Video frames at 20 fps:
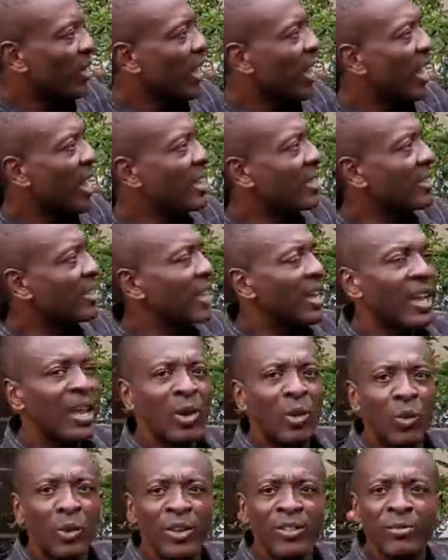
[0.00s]
And
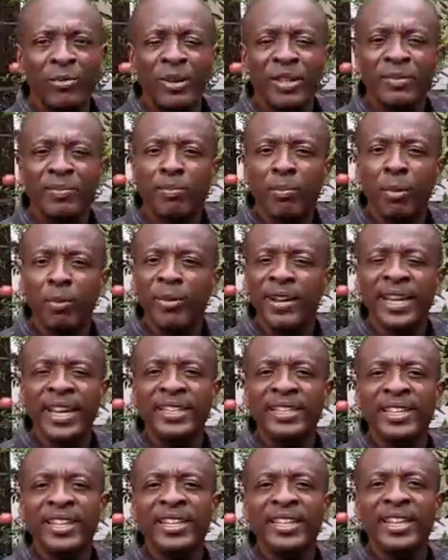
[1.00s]
we've been
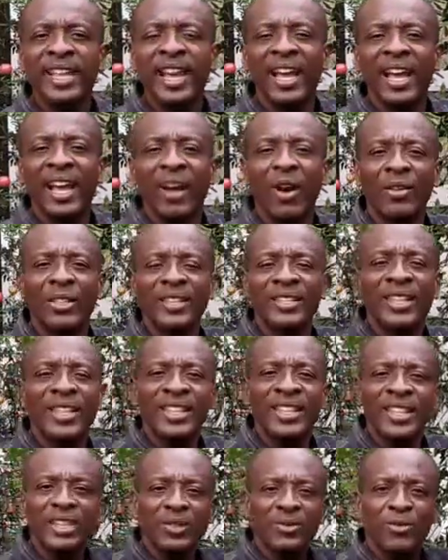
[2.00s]
propagating other
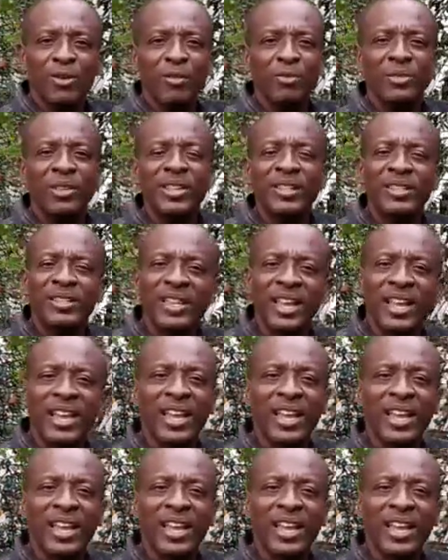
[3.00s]
seedlings from this